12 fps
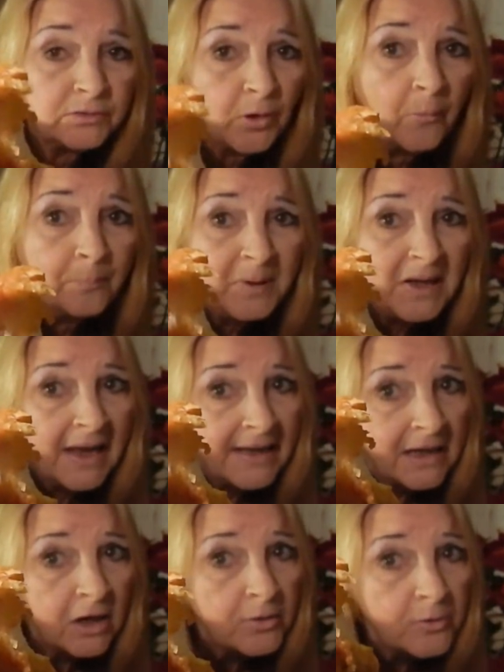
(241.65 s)
Don't be
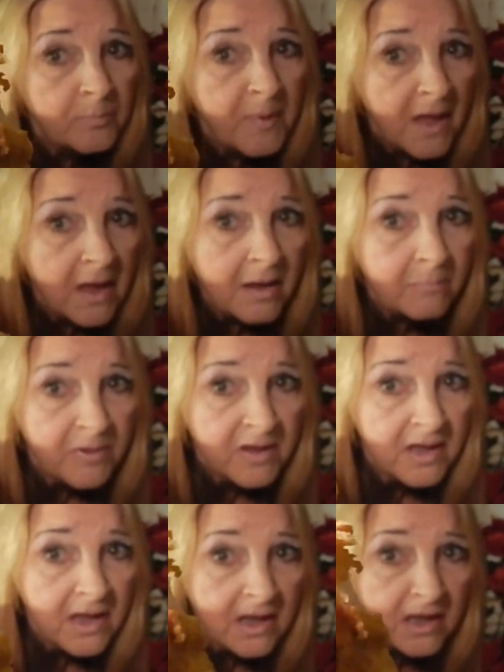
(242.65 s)
like a little
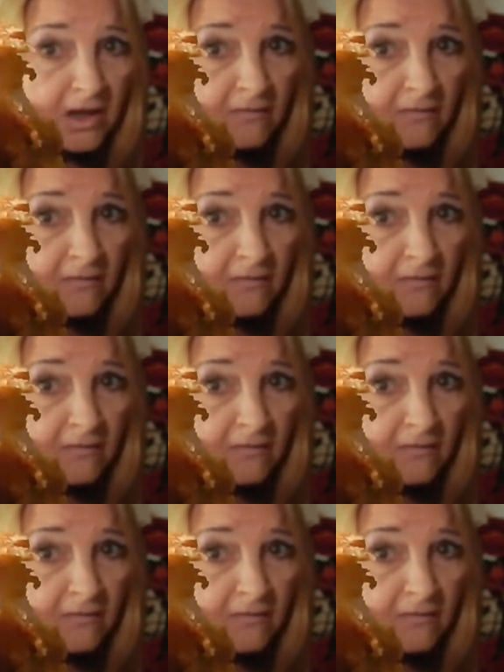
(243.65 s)
baby.